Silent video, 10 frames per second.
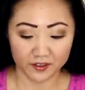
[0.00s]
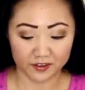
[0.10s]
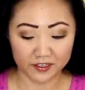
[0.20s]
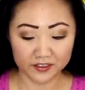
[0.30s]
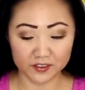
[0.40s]

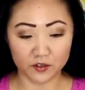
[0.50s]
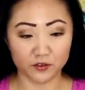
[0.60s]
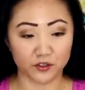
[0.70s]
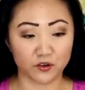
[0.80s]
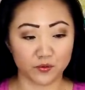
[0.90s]
These are
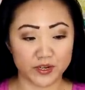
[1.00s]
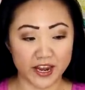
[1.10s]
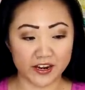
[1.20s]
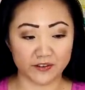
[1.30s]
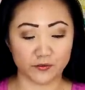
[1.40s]
the
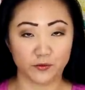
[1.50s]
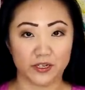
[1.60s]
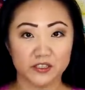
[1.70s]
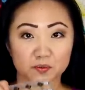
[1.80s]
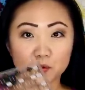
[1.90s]
Creative
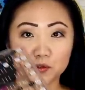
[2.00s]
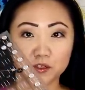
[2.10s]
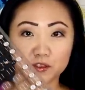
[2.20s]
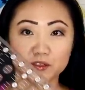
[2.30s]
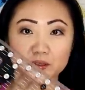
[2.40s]
Grids
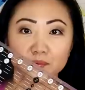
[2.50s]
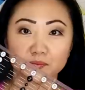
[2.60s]
rollers.